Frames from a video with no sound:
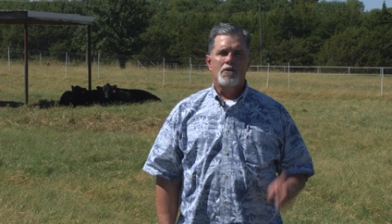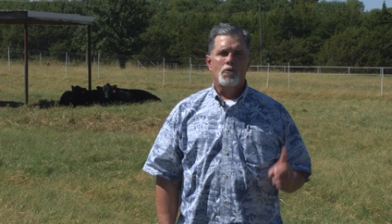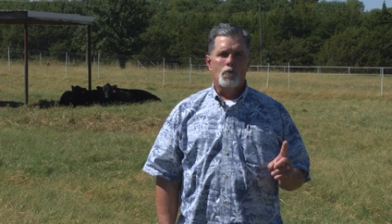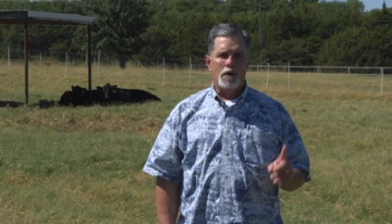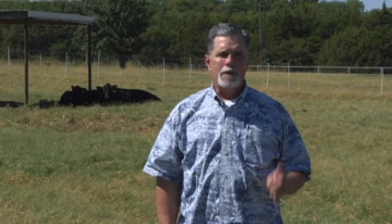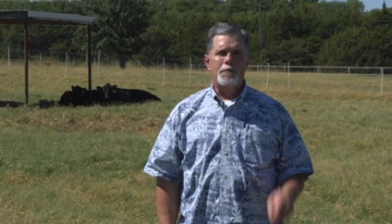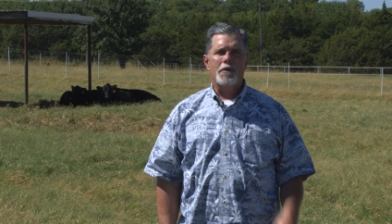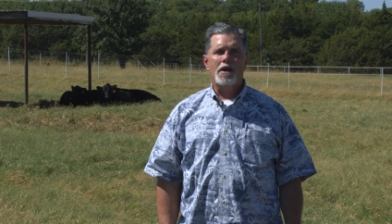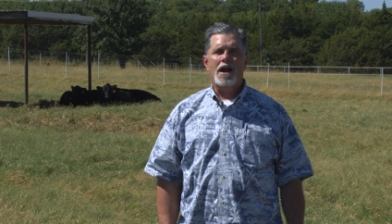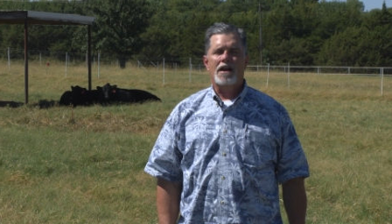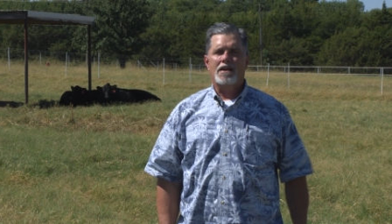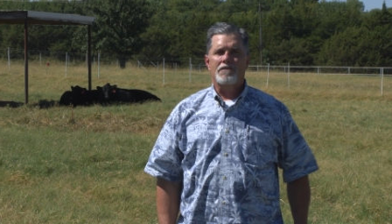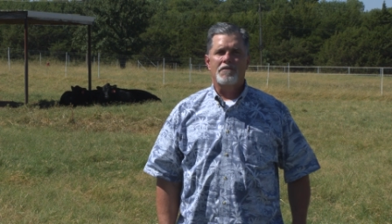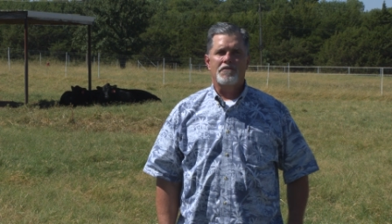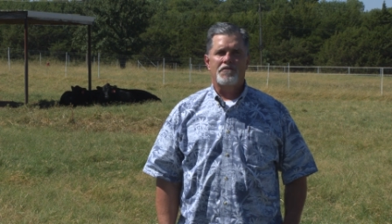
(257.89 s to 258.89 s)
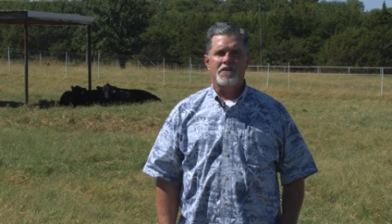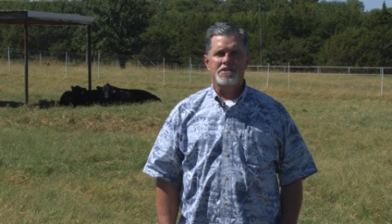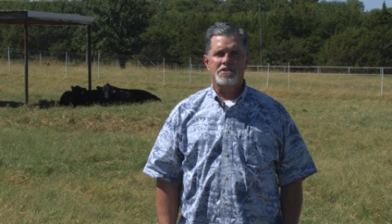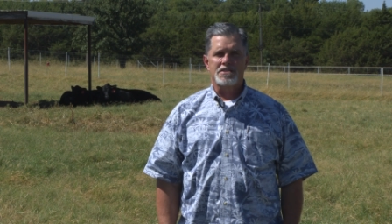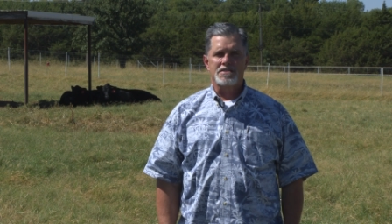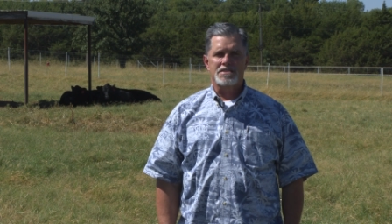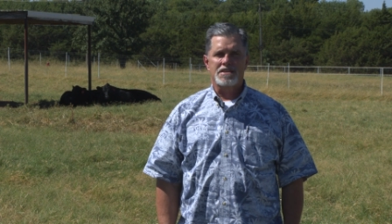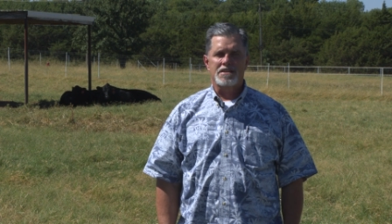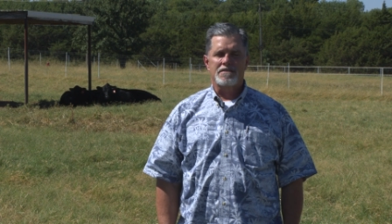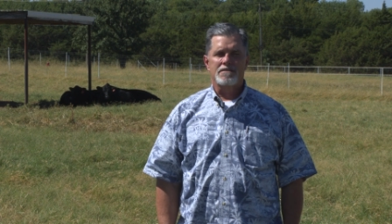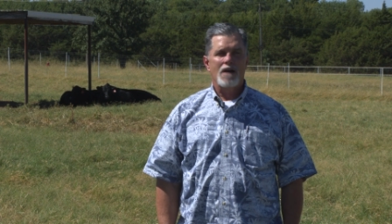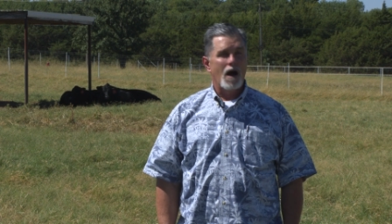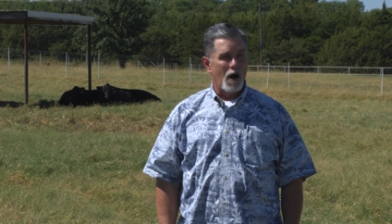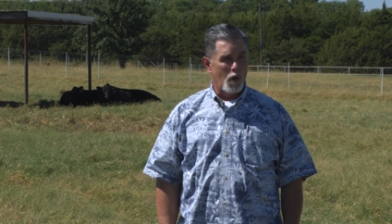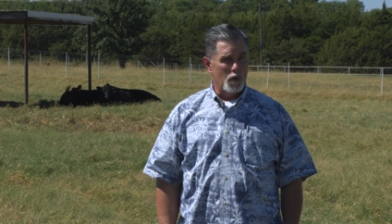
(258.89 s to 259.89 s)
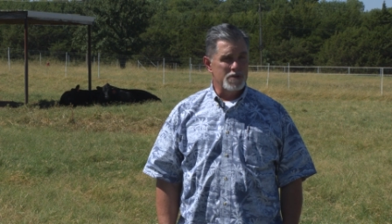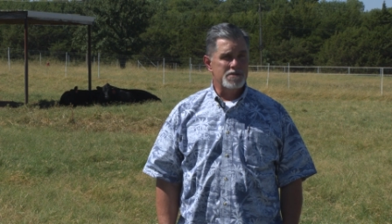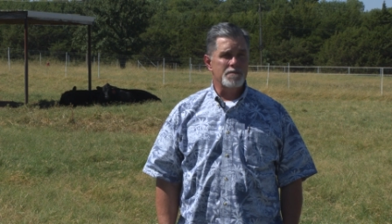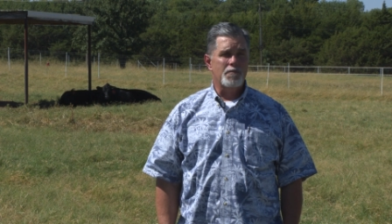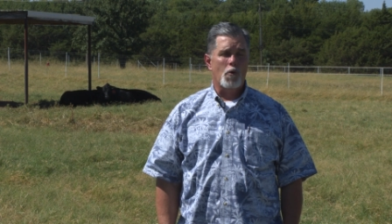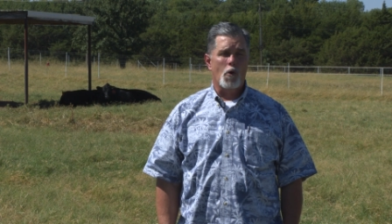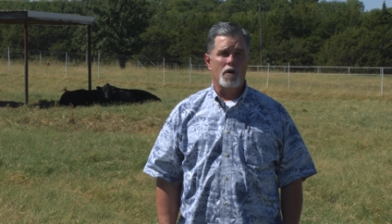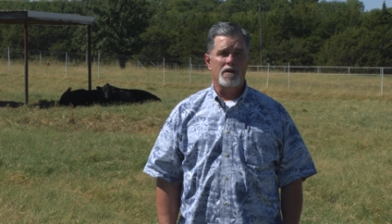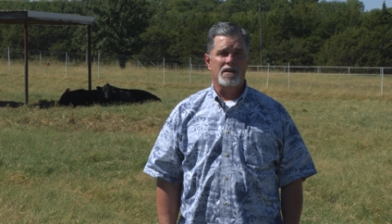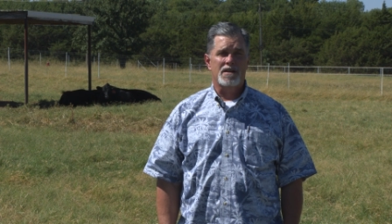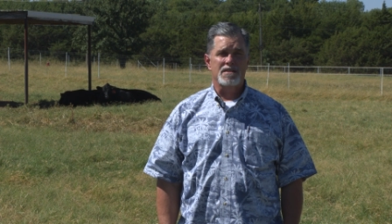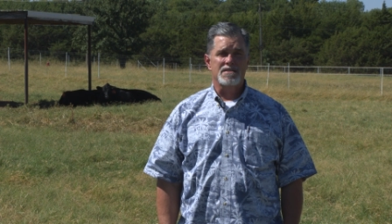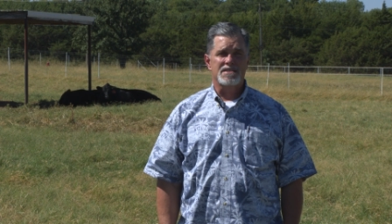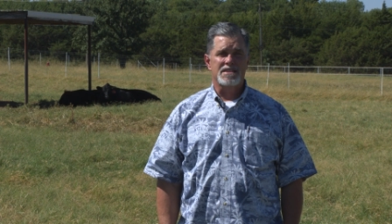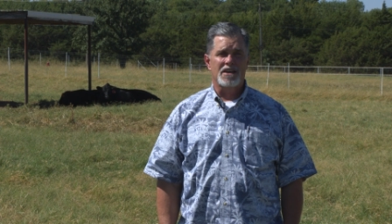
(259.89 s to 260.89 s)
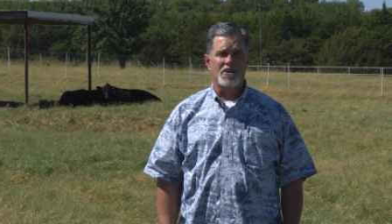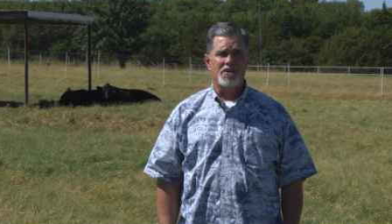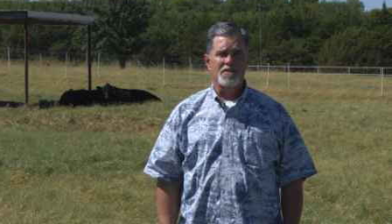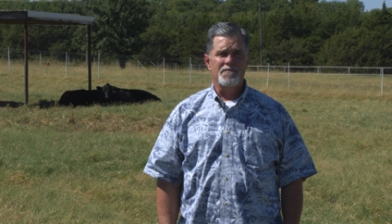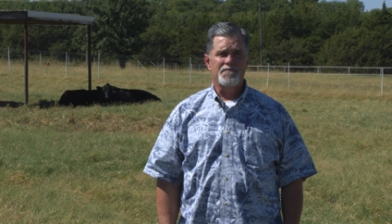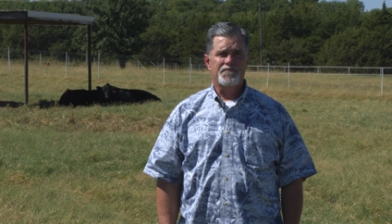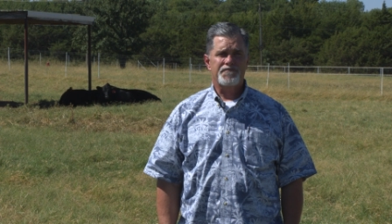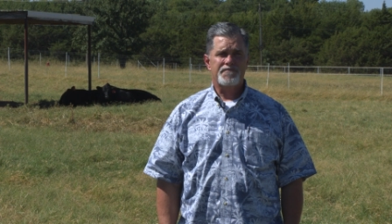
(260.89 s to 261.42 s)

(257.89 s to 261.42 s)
Reproductive efficiency, always important to consider.